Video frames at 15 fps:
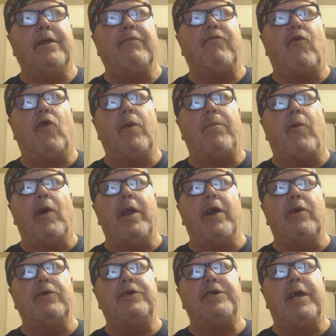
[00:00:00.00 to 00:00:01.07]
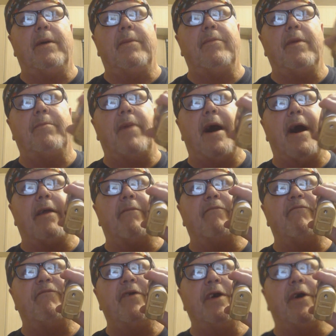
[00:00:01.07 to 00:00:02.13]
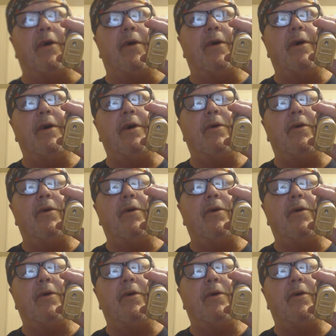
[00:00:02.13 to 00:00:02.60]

the 4.0 chip, the bottom fill.